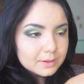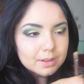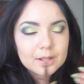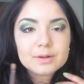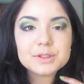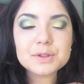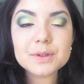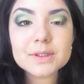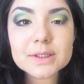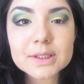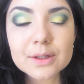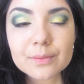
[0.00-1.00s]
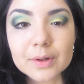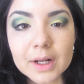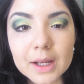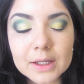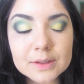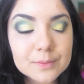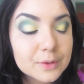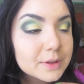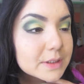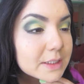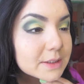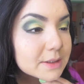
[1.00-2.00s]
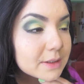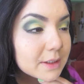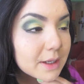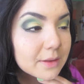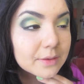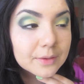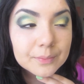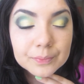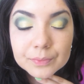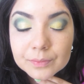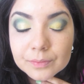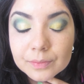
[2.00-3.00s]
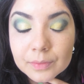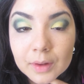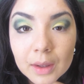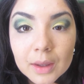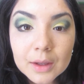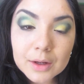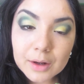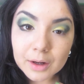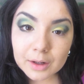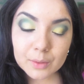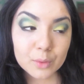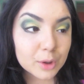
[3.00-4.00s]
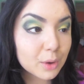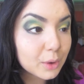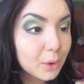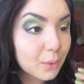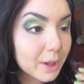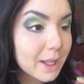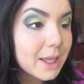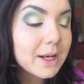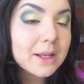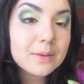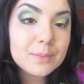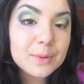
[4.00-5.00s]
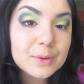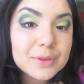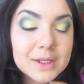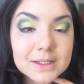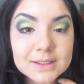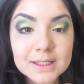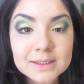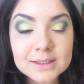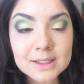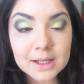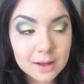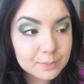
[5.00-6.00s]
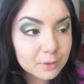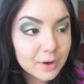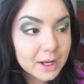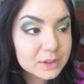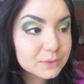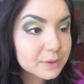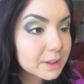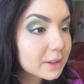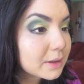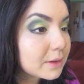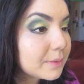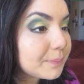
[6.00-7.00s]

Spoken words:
Now as you can see, one eye is more intense than the other. You're going to want to go ahead and build the intensity up gradually.